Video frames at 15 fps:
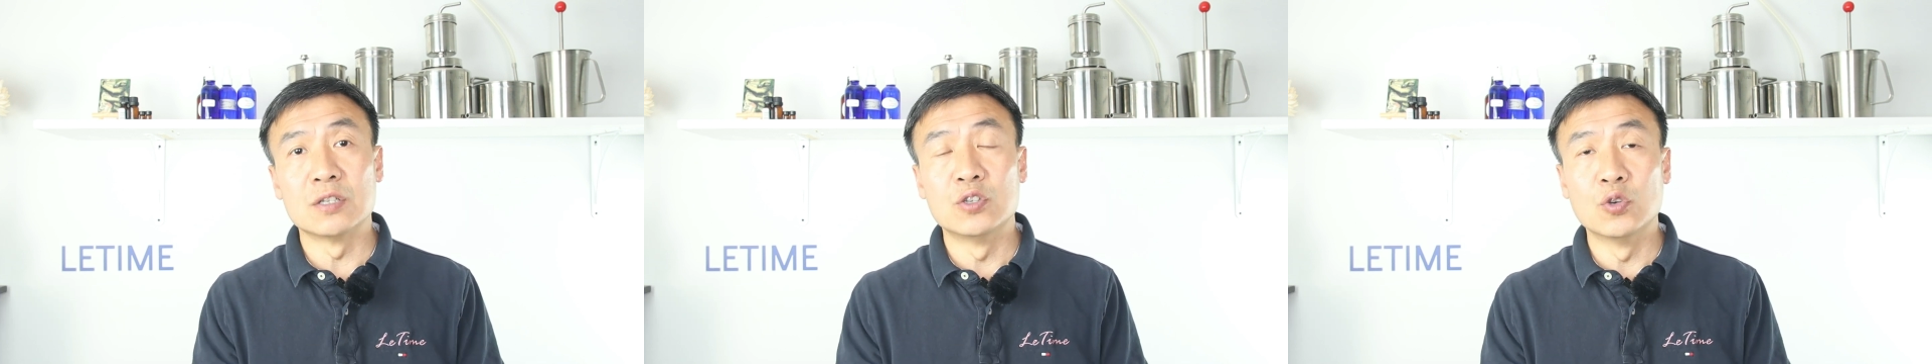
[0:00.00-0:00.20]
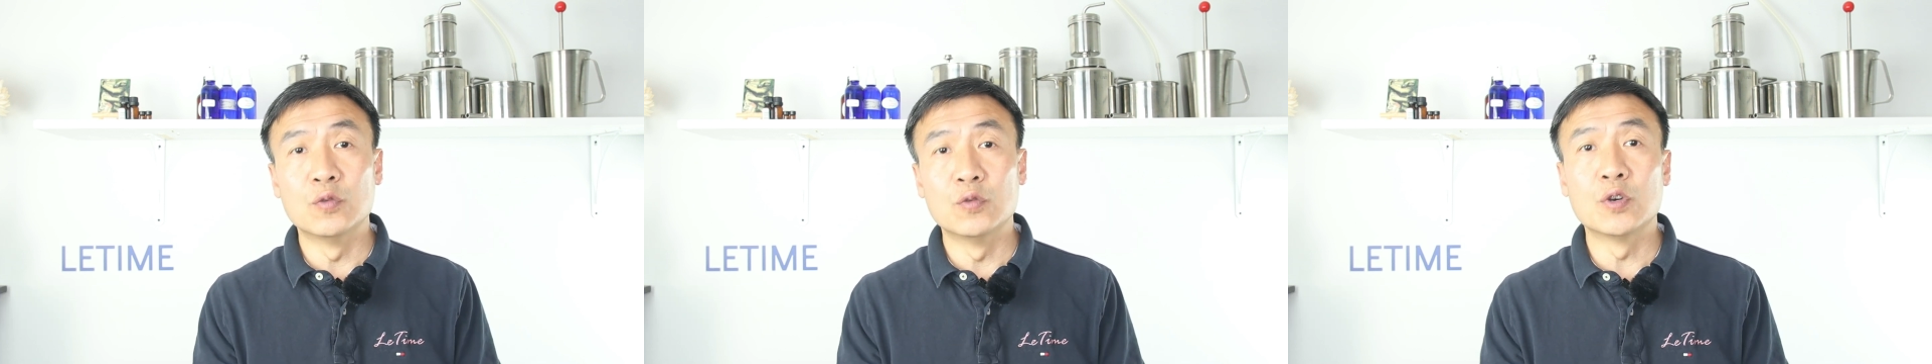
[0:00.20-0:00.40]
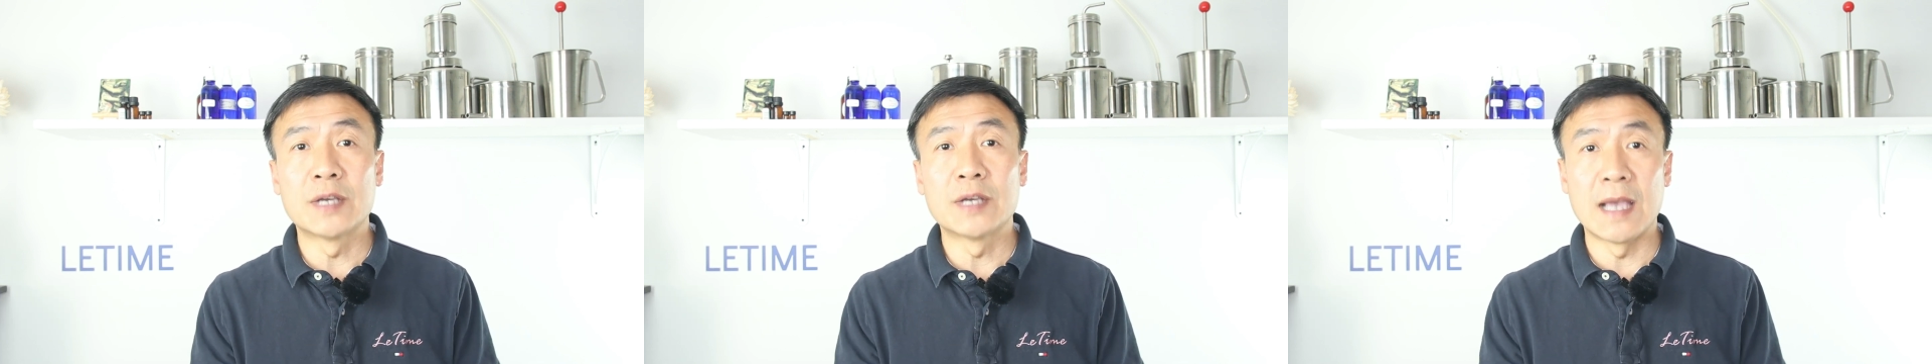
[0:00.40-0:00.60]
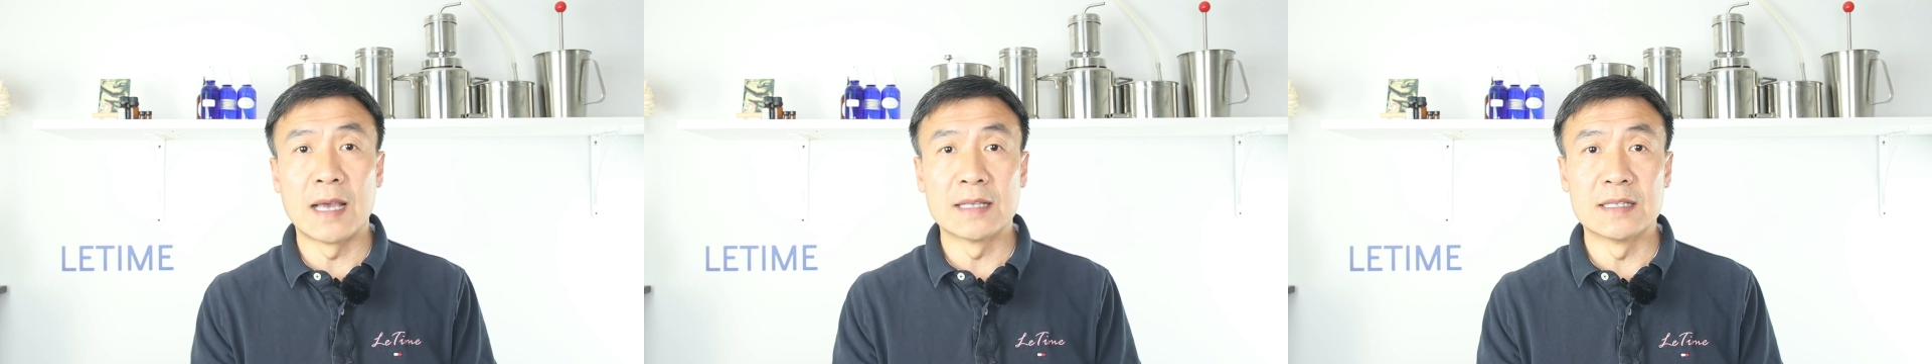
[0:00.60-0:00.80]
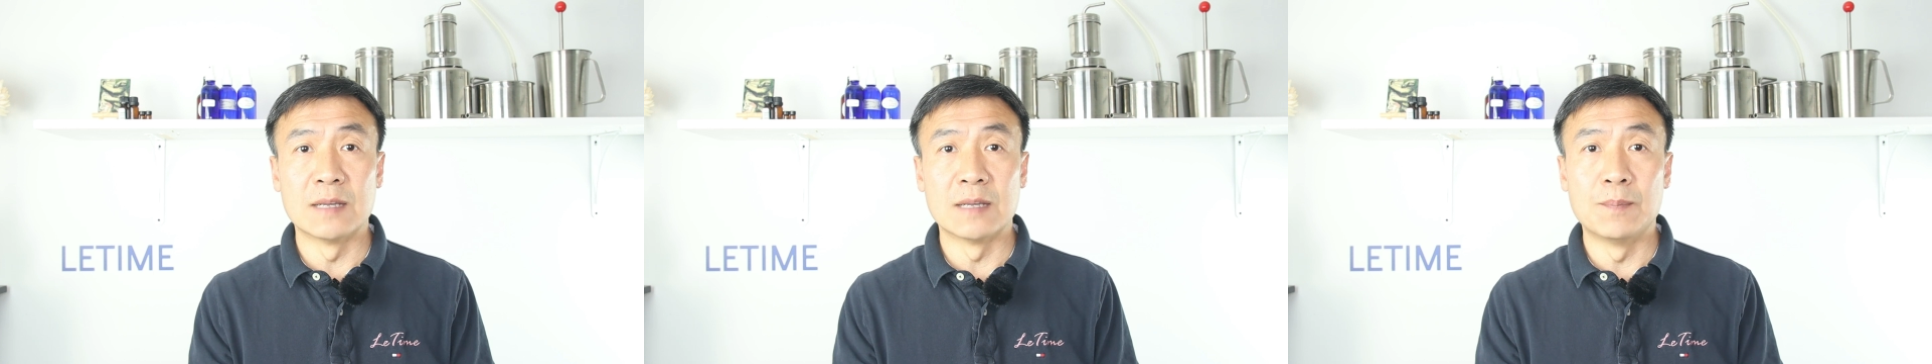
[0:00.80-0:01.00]
you will
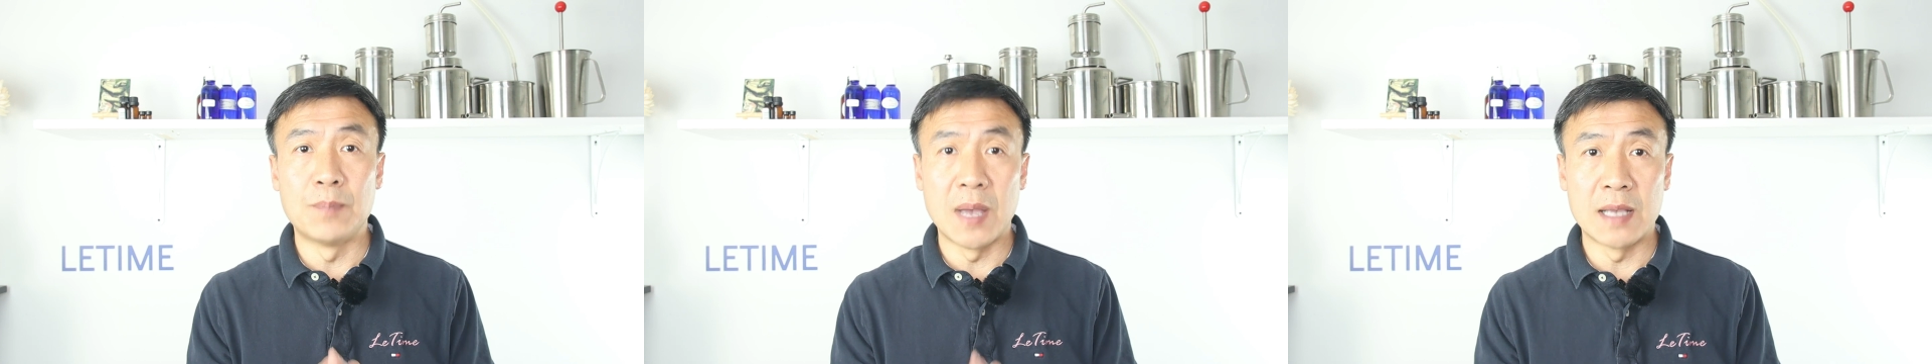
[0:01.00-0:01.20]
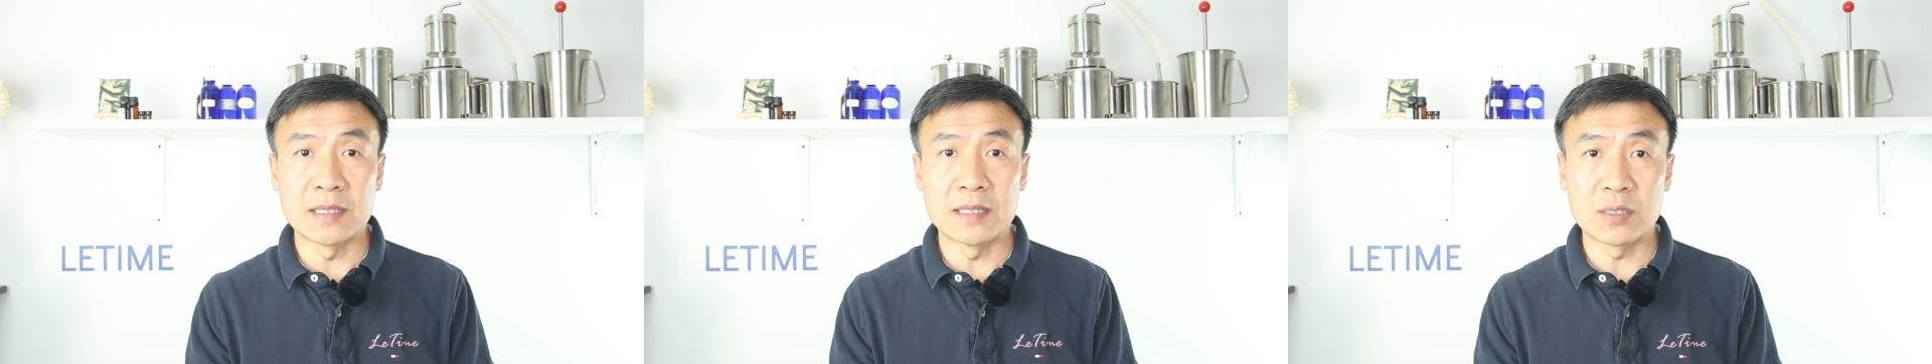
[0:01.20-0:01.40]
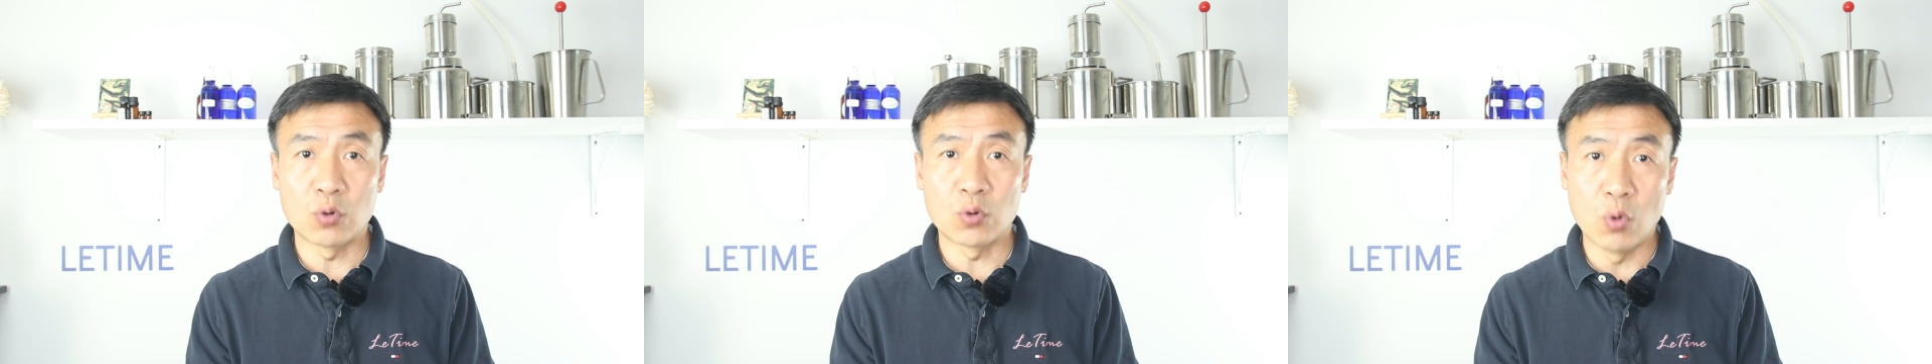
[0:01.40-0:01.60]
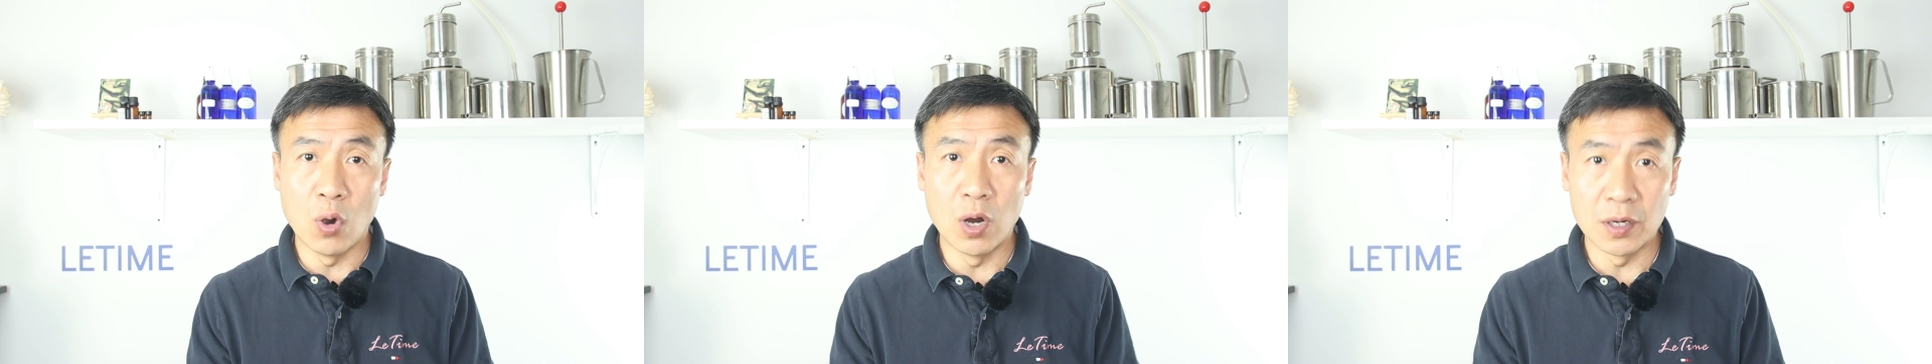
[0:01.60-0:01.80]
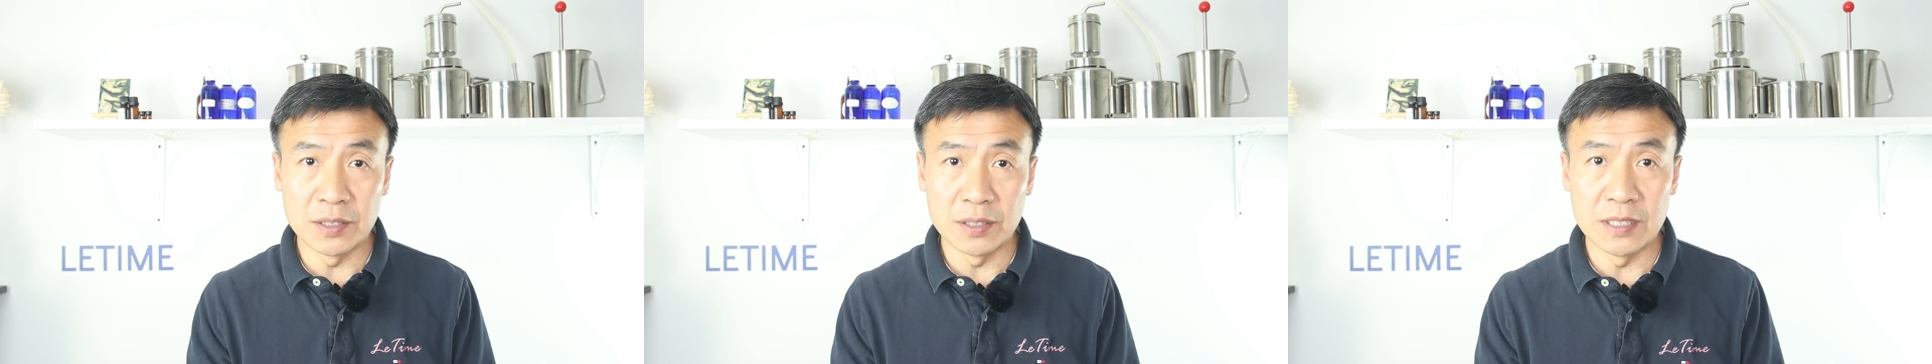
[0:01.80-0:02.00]
get the best
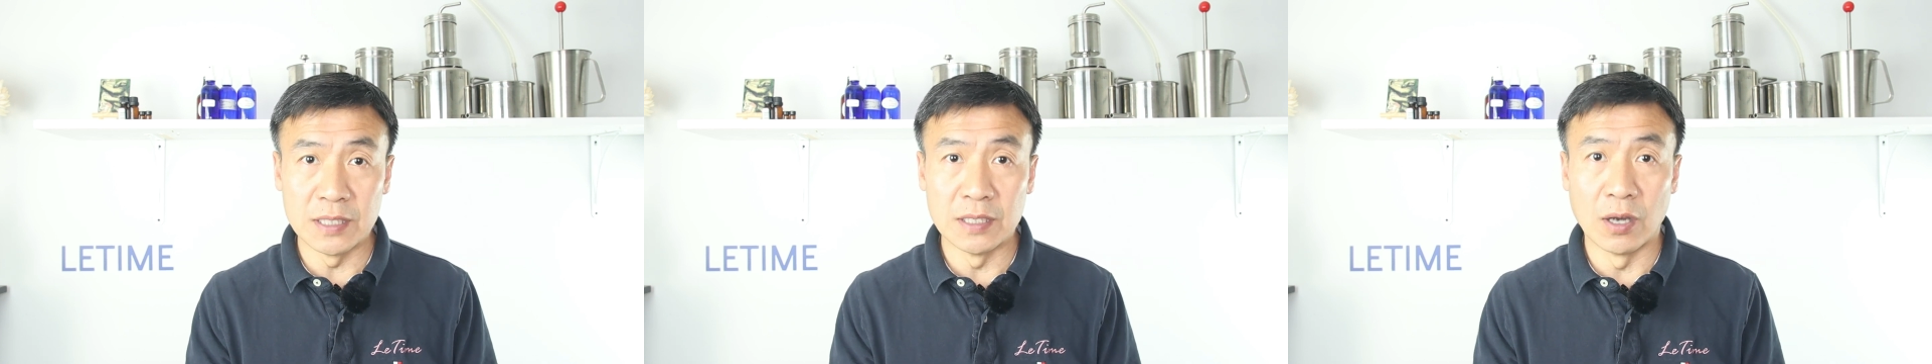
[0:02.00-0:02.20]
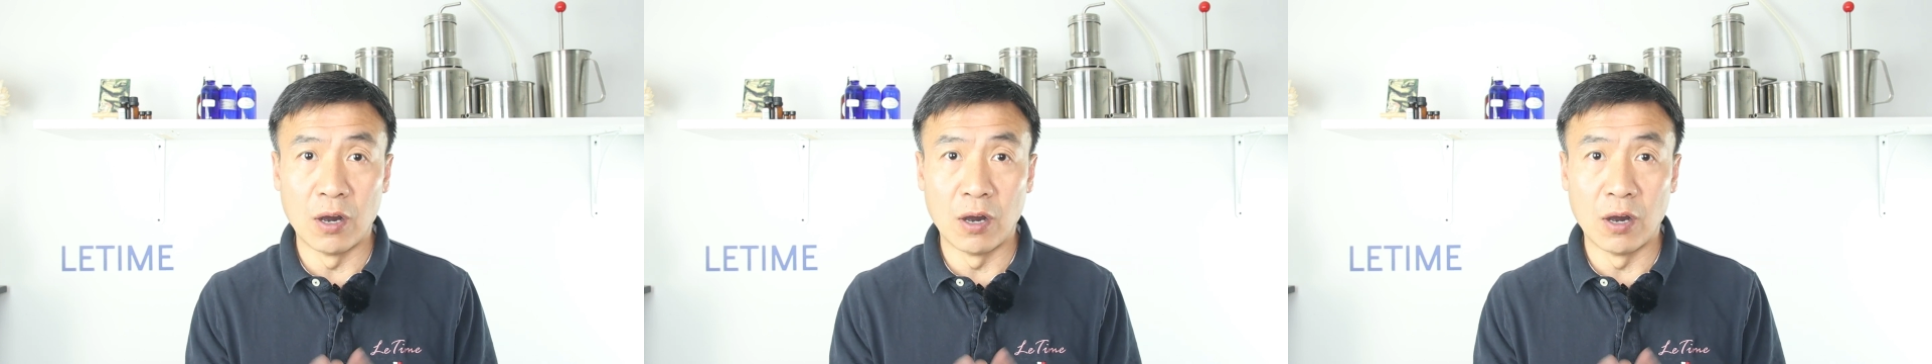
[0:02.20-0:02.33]
quality